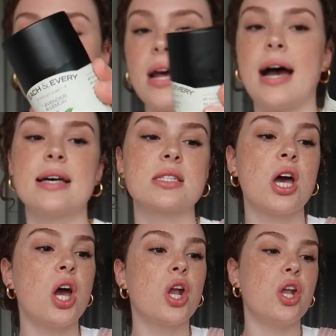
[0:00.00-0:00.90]
so it has
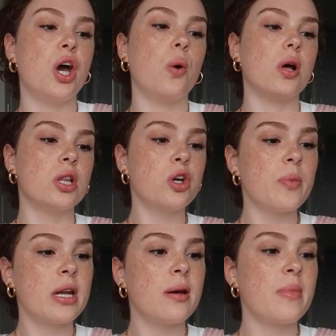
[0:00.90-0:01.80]
no
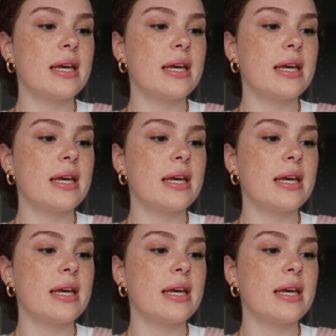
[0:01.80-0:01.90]
aluminum.